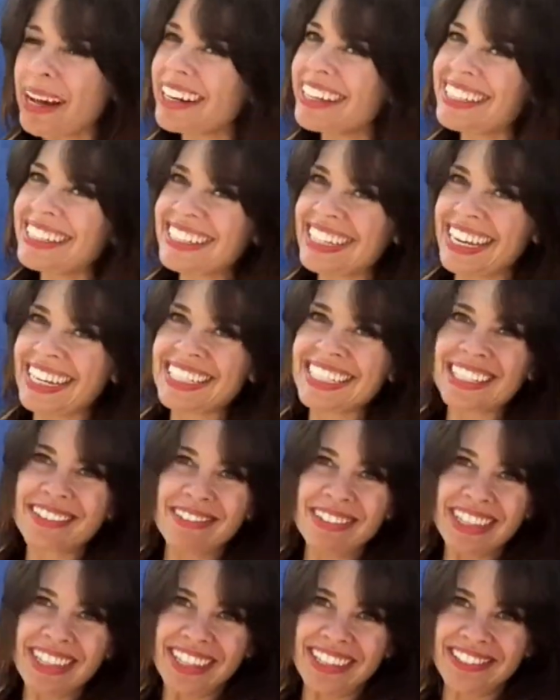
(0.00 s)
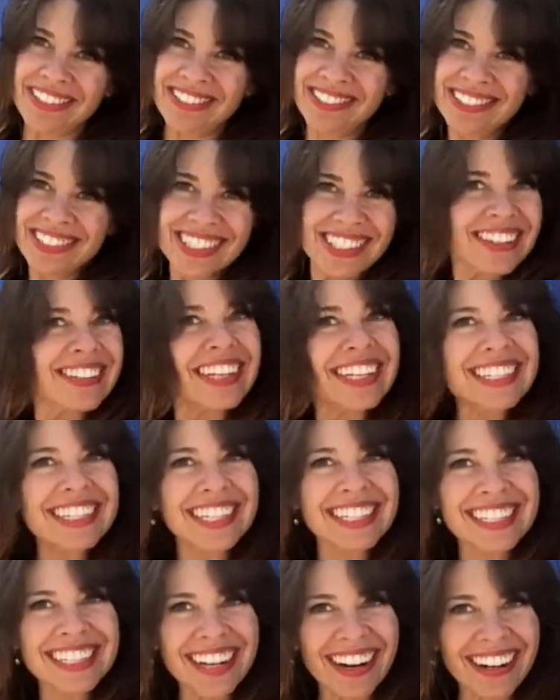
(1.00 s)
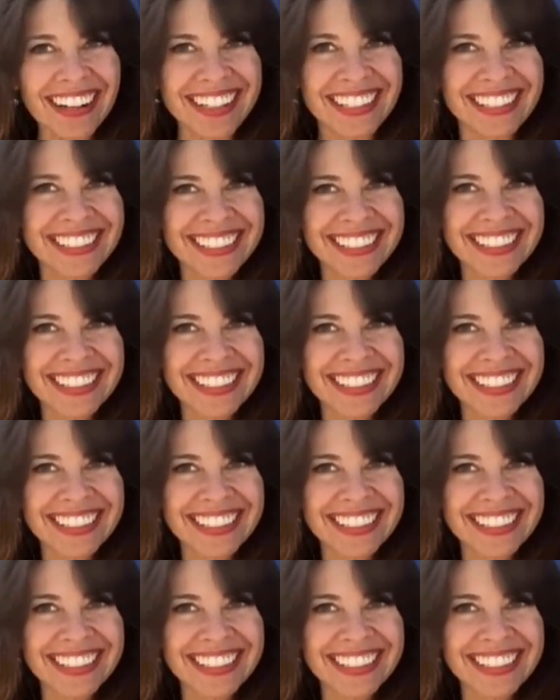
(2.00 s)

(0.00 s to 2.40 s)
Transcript: it and taste it with you. So let's get started.